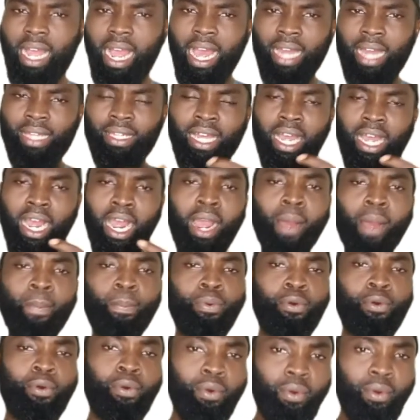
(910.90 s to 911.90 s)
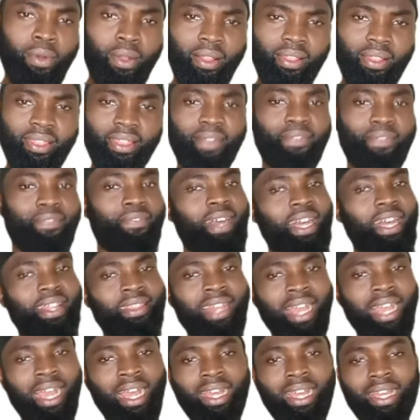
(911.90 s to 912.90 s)
al-abu, the
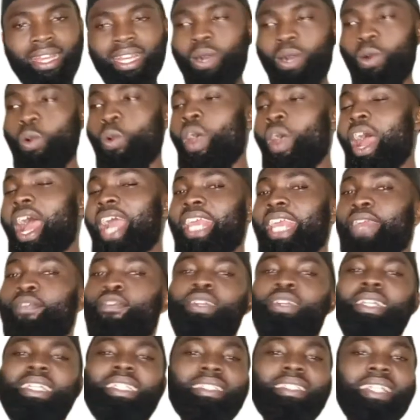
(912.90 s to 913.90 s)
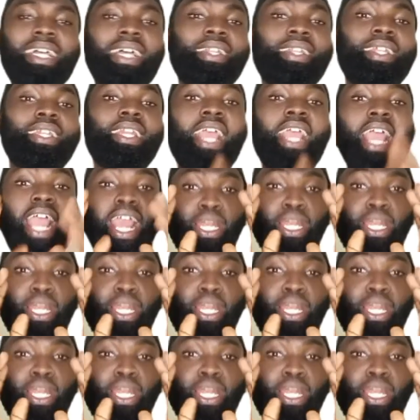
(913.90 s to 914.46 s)
father, waqifun is standing.